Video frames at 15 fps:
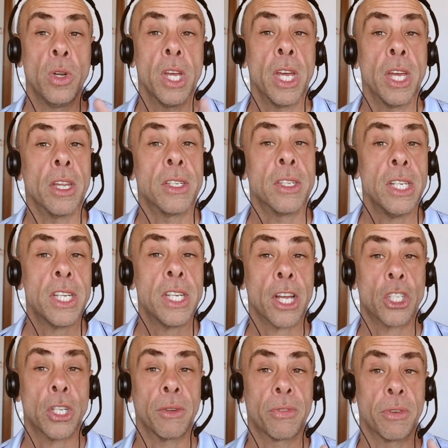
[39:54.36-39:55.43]

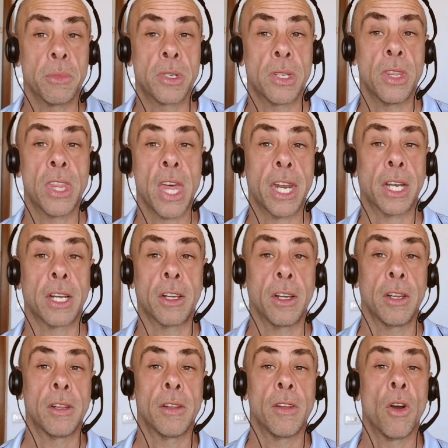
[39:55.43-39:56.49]
detaching from synthetic
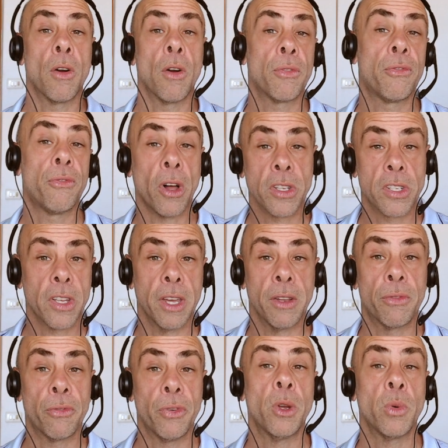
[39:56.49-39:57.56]
false light
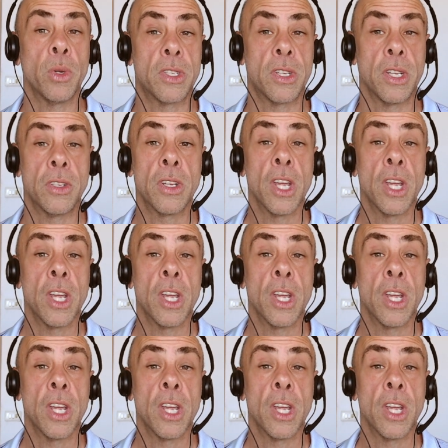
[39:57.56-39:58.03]
frequencies.